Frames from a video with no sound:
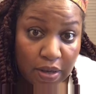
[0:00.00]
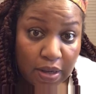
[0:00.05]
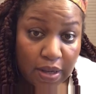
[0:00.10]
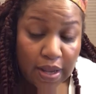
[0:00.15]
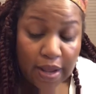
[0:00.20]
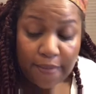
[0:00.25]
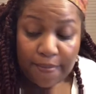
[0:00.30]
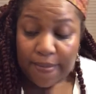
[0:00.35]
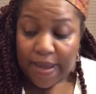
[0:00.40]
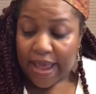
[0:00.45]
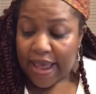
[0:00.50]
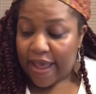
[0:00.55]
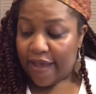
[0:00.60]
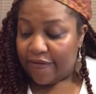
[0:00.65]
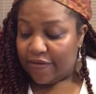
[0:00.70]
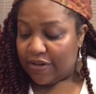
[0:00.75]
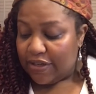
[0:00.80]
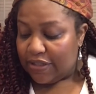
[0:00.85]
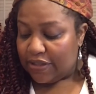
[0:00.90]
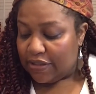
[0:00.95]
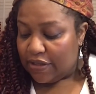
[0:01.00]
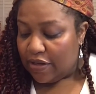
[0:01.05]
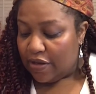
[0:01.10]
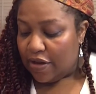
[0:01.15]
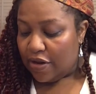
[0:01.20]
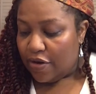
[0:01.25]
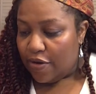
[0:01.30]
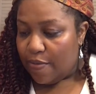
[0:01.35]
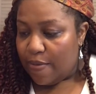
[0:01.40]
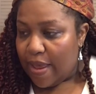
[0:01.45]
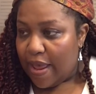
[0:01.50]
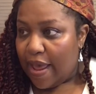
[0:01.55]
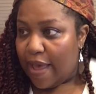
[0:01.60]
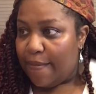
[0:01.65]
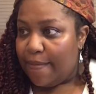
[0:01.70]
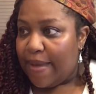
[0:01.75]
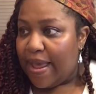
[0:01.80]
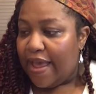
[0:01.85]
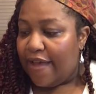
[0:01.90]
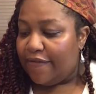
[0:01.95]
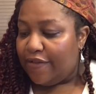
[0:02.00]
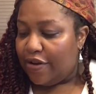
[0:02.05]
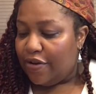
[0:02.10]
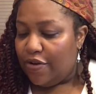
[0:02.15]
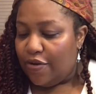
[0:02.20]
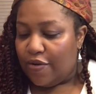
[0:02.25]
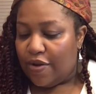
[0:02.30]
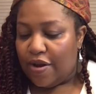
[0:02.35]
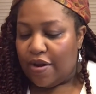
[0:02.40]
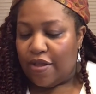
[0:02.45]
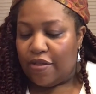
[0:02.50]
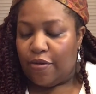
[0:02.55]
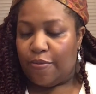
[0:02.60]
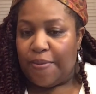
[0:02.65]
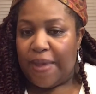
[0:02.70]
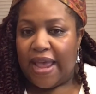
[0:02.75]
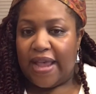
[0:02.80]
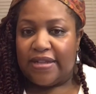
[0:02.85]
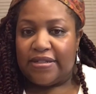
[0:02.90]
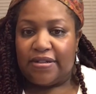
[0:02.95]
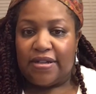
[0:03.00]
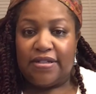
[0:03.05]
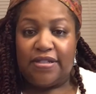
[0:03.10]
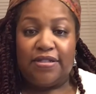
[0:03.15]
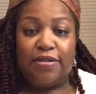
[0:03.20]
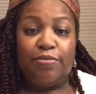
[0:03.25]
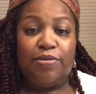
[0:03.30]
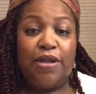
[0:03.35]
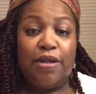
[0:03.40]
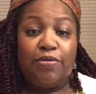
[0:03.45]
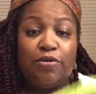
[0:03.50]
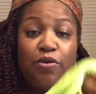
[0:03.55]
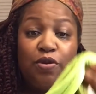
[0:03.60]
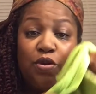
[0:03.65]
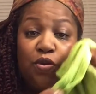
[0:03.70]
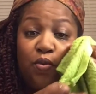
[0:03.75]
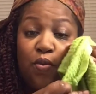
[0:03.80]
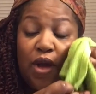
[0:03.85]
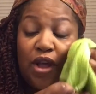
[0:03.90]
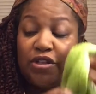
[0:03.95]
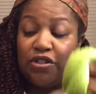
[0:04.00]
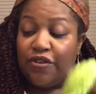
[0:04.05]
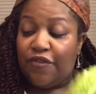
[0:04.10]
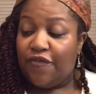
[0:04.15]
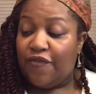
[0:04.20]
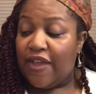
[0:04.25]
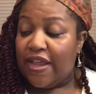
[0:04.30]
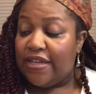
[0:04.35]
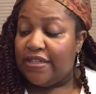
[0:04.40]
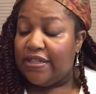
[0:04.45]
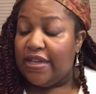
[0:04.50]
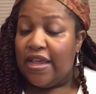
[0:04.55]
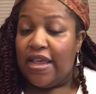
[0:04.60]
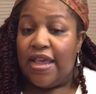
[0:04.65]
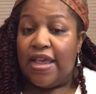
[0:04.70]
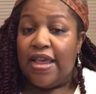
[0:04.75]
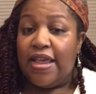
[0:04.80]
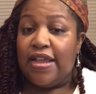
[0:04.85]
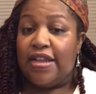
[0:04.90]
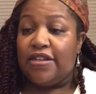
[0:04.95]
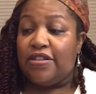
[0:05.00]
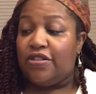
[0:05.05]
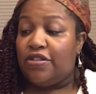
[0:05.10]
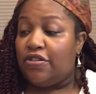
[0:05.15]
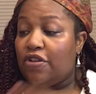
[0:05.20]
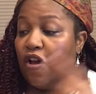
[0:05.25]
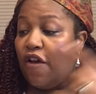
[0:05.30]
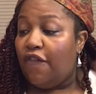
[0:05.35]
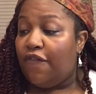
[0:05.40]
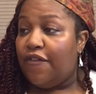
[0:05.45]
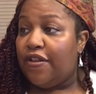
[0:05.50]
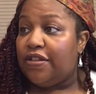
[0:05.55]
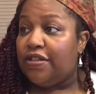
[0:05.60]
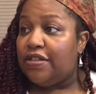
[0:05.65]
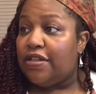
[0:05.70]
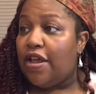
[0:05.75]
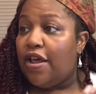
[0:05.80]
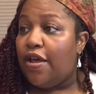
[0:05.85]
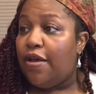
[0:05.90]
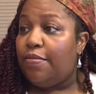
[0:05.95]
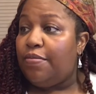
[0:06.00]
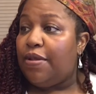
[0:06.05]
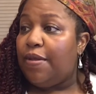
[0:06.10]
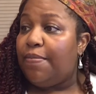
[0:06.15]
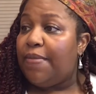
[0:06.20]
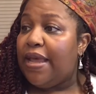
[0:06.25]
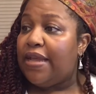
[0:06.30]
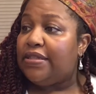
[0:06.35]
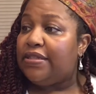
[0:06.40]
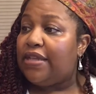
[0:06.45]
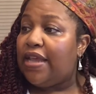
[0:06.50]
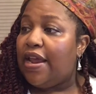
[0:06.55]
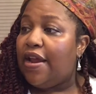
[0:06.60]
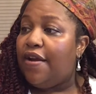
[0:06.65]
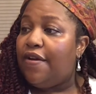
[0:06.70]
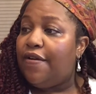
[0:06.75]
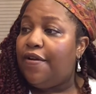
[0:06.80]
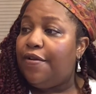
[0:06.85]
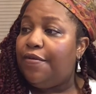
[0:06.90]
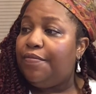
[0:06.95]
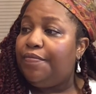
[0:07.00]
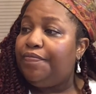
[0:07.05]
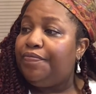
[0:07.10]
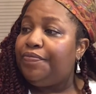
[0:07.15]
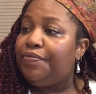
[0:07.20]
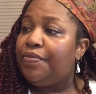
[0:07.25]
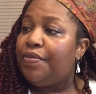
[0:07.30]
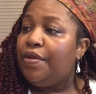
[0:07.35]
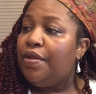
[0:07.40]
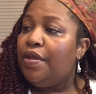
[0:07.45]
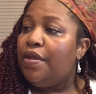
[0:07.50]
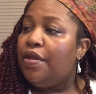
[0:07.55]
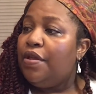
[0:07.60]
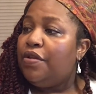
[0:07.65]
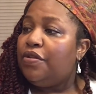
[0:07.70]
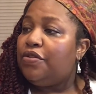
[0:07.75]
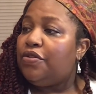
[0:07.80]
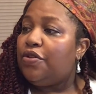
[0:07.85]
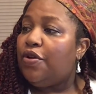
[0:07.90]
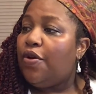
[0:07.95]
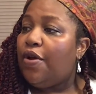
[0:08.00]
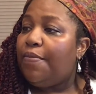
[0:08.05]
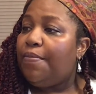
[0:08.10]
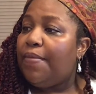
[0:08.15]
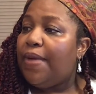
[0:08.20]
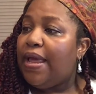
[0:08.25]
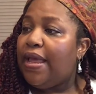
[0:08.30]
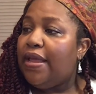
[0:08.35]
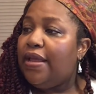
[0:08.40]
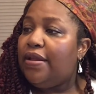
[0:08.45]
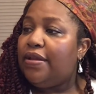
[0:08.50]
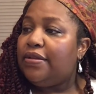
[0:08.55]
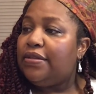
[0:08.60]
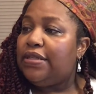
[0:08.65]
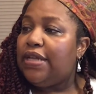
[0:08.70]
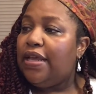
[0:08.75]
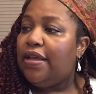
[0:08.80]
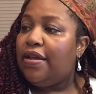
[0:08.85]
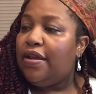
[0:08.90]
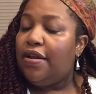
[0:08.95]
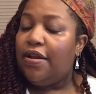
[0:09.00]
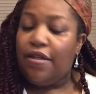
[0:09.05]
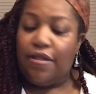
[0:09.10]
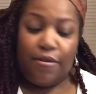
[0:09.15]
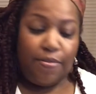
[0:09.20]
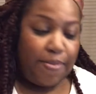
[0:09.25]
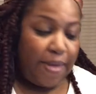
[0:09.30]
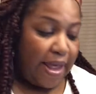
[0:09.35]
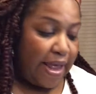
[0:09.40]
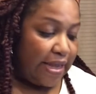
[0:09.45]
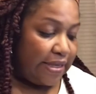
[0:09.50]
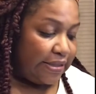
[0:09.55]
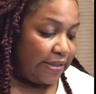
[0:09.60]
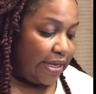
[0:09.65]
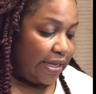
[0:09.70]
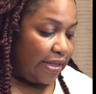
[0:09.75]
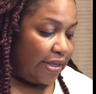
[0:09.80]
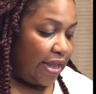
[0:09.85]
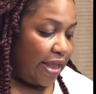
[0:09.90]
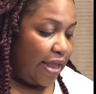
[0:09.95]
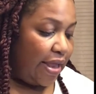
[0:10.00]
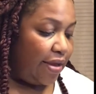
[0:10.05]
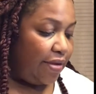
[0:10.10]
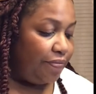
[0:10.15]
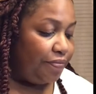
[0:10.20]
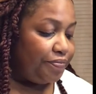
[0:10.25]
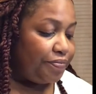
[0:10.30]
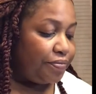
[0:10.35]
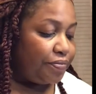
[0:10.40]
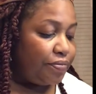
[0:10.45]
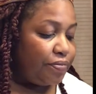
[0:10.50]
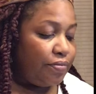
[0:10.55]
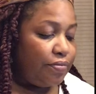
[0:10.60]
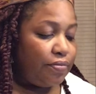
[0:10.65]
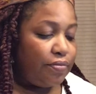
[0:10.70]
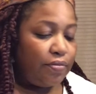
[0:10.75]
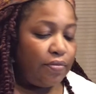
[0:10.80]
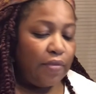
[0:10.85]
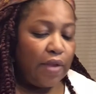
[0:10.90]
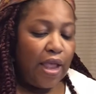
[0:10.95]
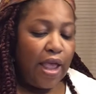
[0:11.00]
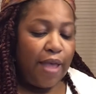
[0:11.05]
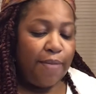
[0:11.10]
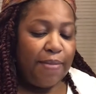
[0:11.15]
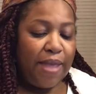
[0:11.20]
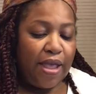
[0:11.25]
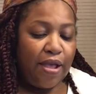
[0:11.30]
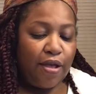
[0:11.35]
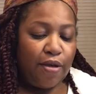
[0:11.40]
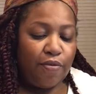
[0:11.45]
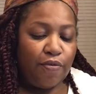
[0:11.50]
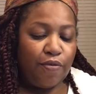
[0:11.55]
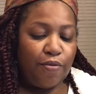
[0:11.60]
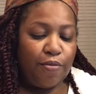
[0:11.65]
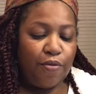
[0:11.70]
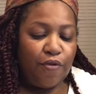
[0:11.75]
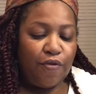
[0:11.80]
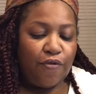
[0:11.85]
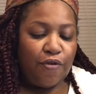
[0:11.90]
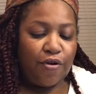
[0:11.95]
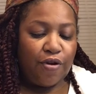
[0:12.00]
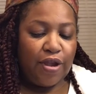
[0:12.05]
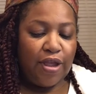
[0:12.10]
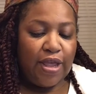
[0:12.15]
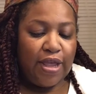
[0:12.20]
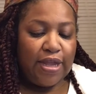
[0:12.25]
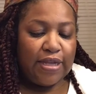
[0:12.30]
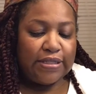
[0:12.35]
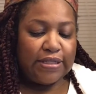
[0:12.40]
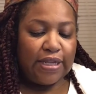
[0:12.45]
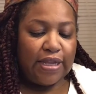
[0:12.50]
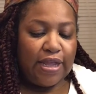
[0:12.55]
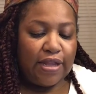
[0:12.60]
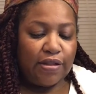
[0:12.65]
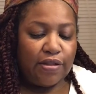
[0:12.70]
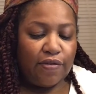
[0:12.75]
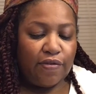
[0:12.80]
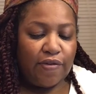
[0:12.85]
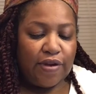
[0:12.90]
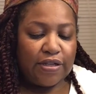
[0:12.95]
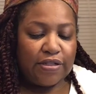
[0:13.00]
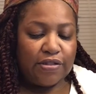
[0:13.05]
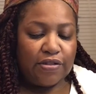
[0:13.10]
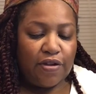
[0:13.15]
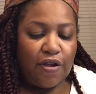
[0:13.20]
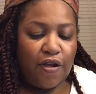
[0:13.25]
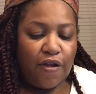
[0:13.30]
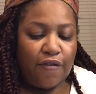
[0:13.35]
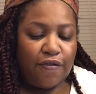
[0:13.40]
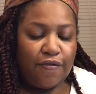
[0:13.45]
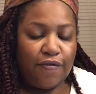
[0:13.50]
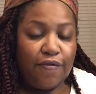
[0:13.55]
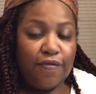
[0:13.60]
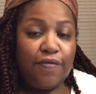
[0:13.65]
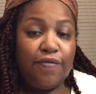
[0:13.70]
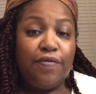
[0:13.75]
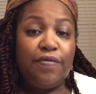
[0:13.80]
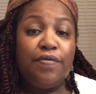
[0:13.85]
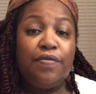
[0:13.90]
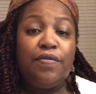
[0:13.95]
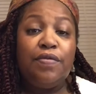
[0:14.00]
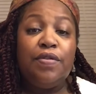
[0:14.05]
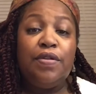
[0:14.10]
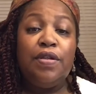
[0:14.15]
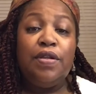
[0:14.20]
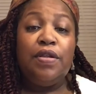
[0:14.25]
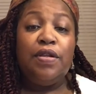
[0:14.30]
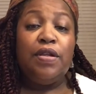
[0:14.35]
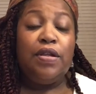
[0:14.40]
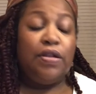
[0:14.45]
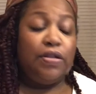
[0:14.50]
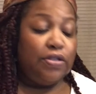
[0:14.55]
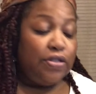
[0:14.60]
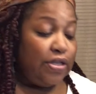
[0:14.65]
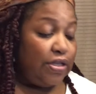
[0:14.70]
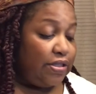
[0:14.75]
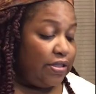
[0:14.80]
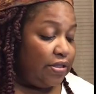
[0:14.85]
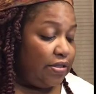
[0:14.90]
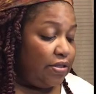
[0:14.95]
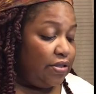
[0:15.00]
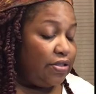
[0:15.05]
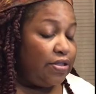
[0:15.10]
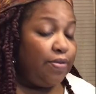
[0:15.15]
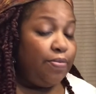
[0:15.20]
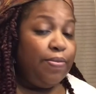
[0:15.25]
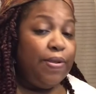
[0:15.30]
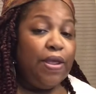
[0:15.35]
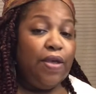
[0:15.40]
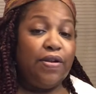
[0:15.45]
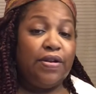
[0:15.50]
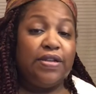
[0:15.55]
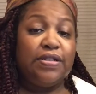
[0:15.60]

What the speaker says: I might have just a little bit, I might have to do another pass, because sometimes when you wash your face, it softens up the mascara. So I might take another pass at that eye makeup remover to get the rest off, just to be on the